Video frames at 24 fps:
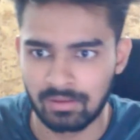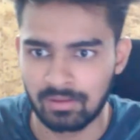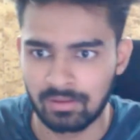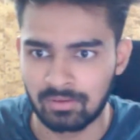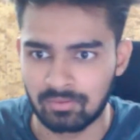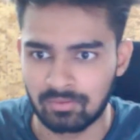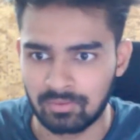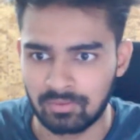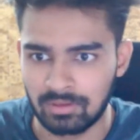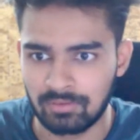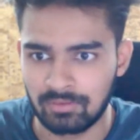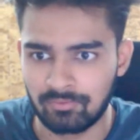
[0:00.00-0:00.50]

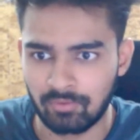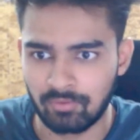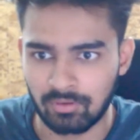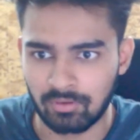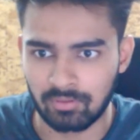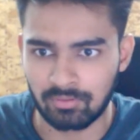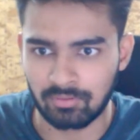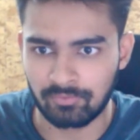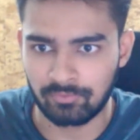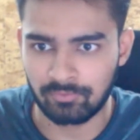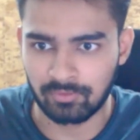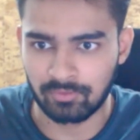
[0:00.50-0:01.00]
Only
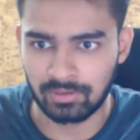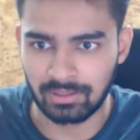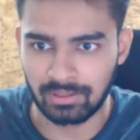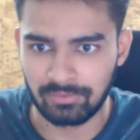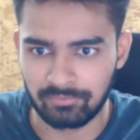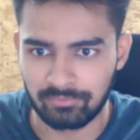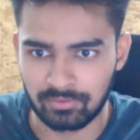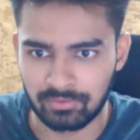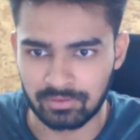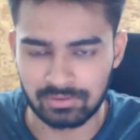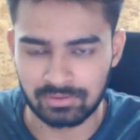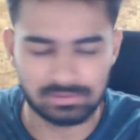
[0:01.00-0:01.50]
14
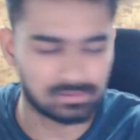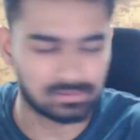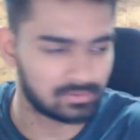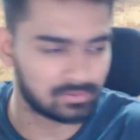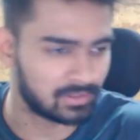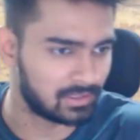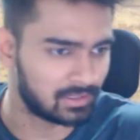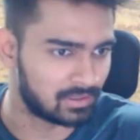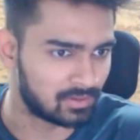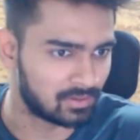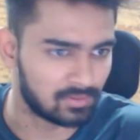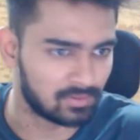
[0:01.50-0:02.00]
viewers
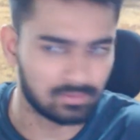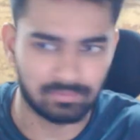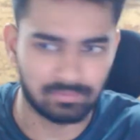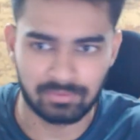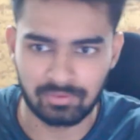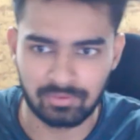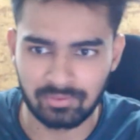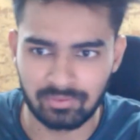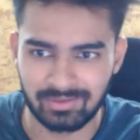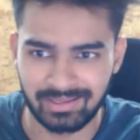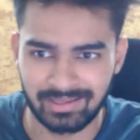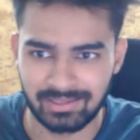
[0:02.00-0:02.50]
right now.
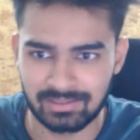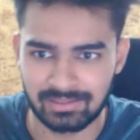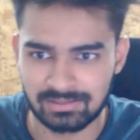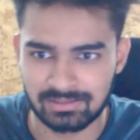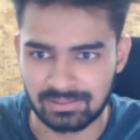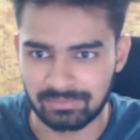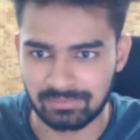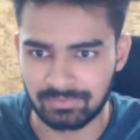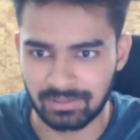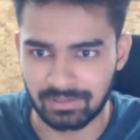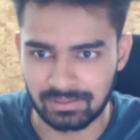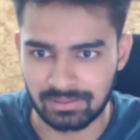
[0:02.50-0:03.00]
Do like the
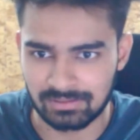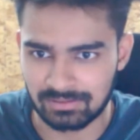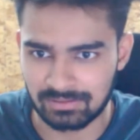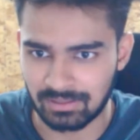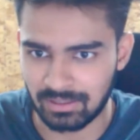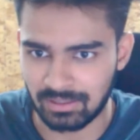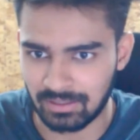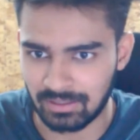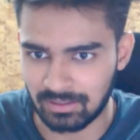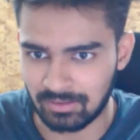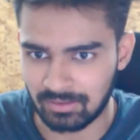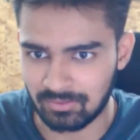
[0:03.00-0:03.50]
stream, guys.
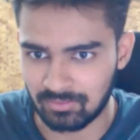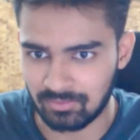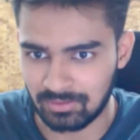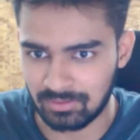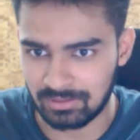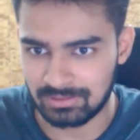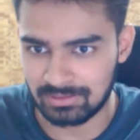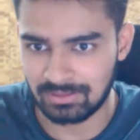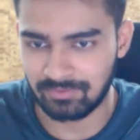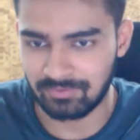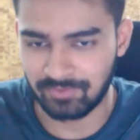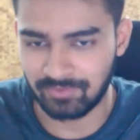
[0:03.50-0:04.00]
I only
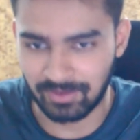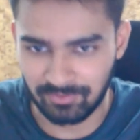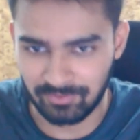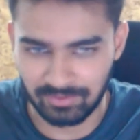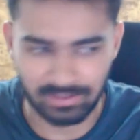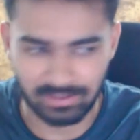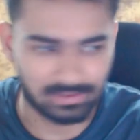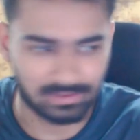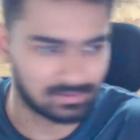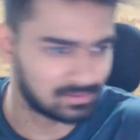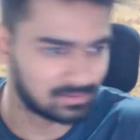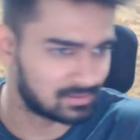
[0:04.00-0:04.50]
see 5
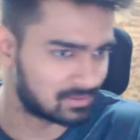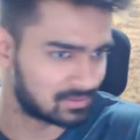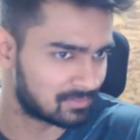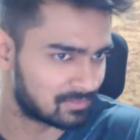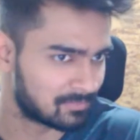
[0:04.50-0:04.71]
likes.